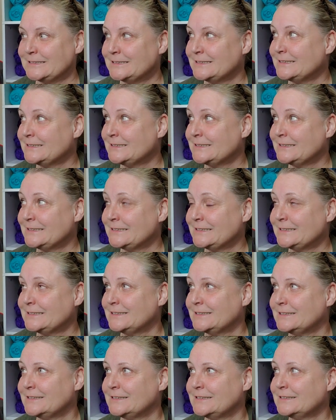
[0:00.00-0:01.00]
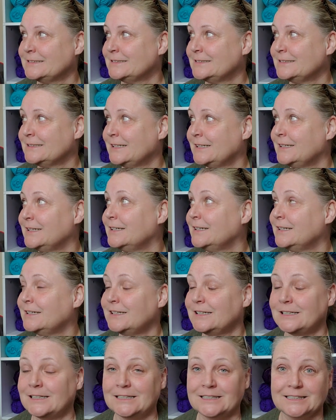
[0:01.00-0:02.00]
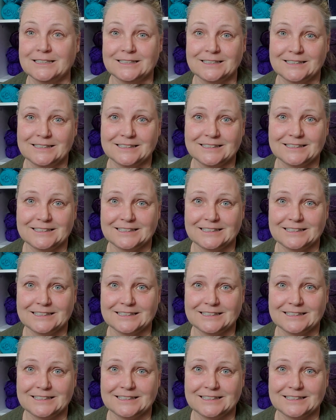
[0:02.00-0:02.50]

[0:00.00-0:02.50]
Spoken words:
No one is speaking in this clip.